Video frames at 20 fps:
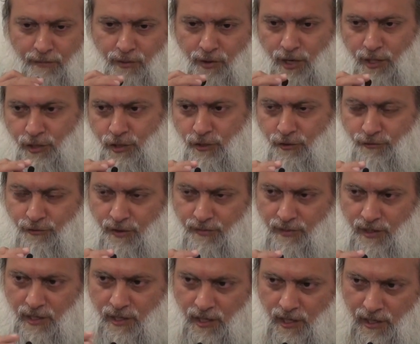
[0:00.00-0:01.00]
pressure
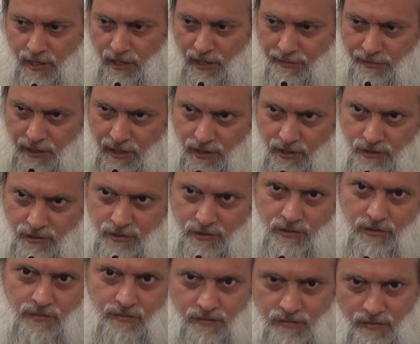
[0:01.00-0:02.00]
from the kingdom
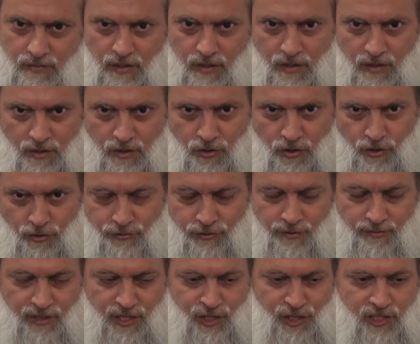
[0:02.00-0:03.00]
is, or
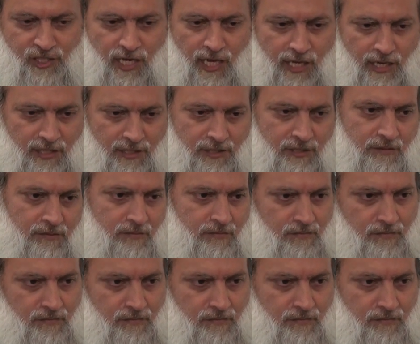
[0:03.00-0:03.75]
from the state,